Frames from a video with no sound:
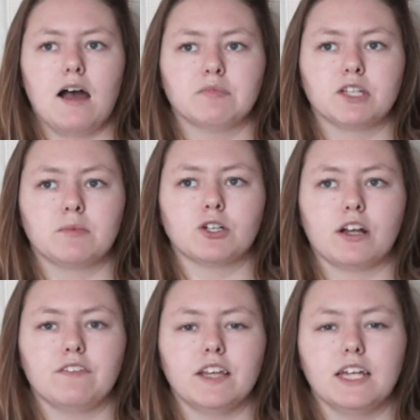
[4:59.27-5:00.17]
So I've been trying
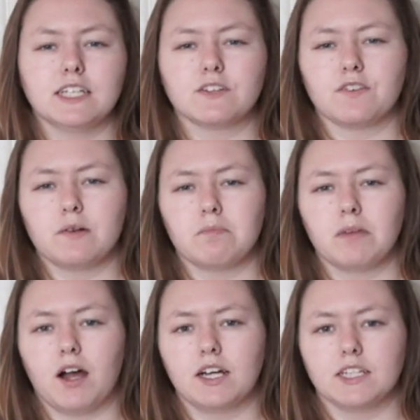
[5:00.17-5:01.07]
to find like different
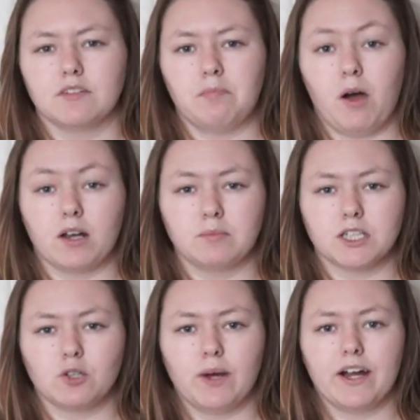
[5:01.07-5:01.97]
kinds of bottoms
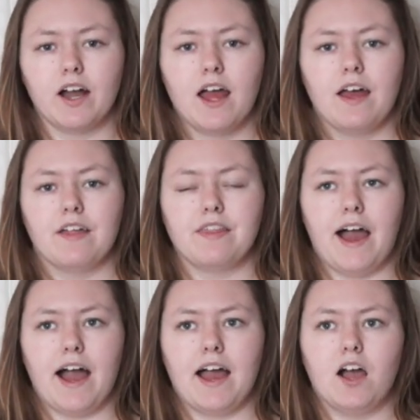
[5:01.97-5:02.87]
to wear
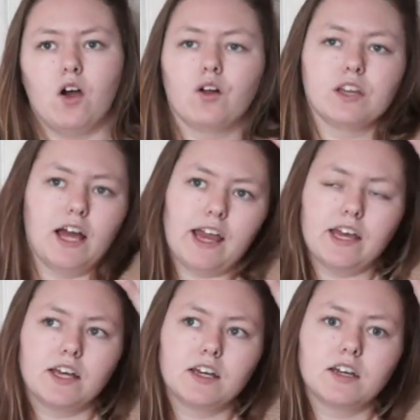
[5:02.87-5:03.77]
that are like